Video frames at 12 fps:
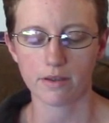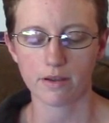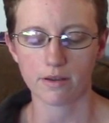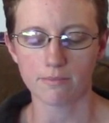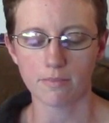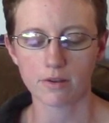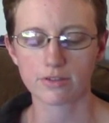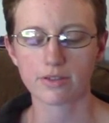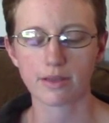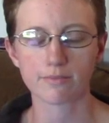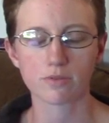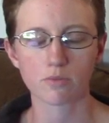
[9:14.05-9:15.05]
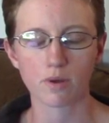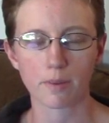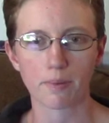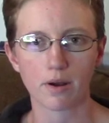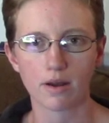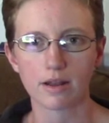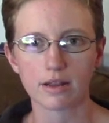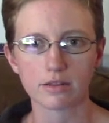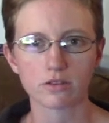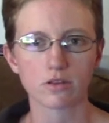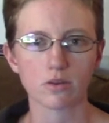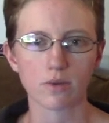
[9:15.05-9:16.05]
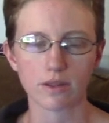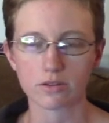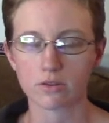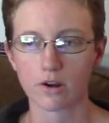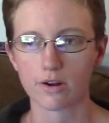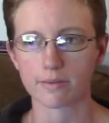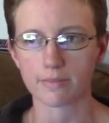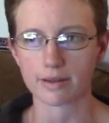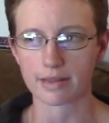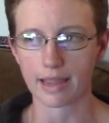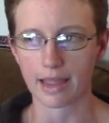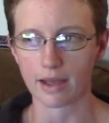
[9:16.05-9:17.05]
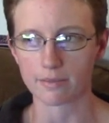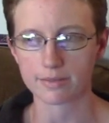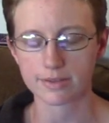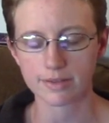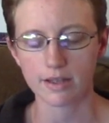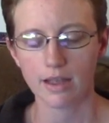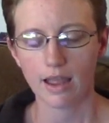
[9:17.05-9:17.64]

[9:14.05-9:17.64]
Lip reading: Muslims were put into internment camps,